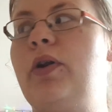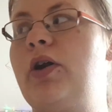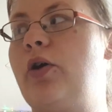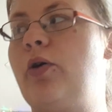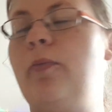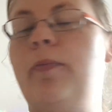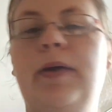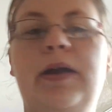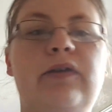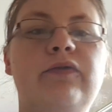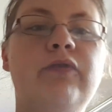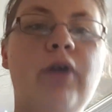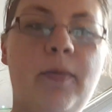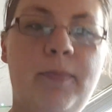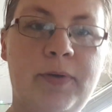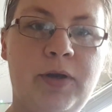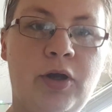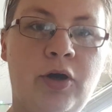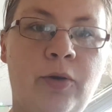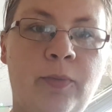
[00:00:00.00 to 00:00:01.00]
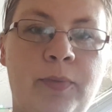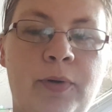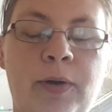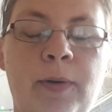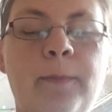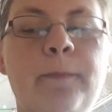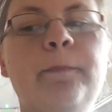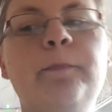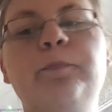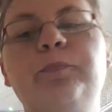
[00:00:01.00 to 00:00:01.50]
when I'm going to pick Robbie up,
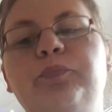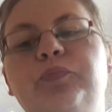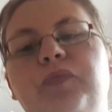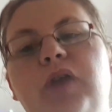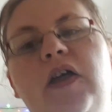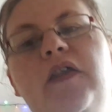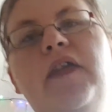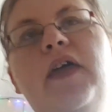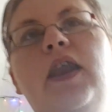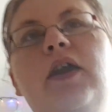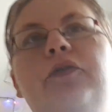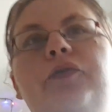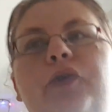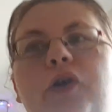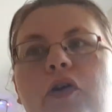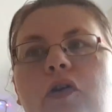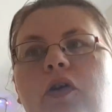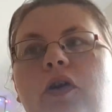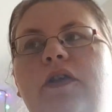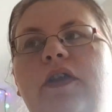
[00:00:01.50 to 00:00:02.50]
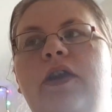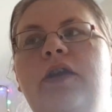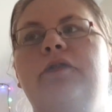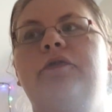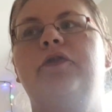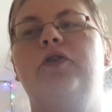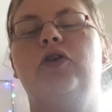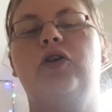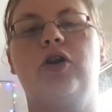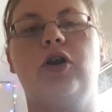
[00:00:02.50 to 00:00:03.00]
and then at 4
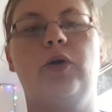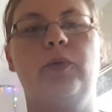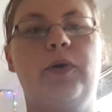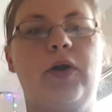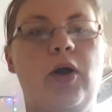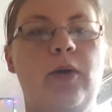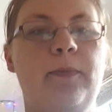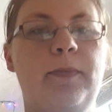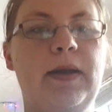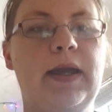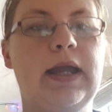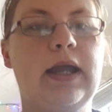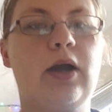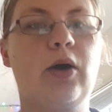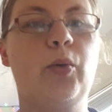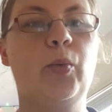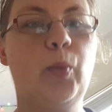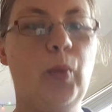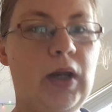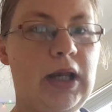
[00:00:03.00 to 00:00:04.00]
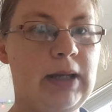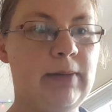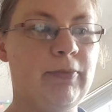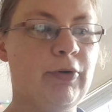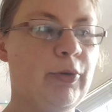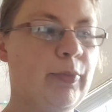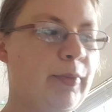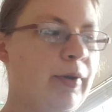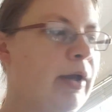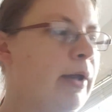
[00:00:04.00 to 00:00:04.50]
o'clock we're going to pick
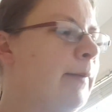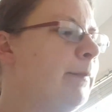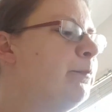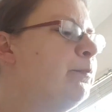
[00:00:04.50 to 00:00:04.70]
William up.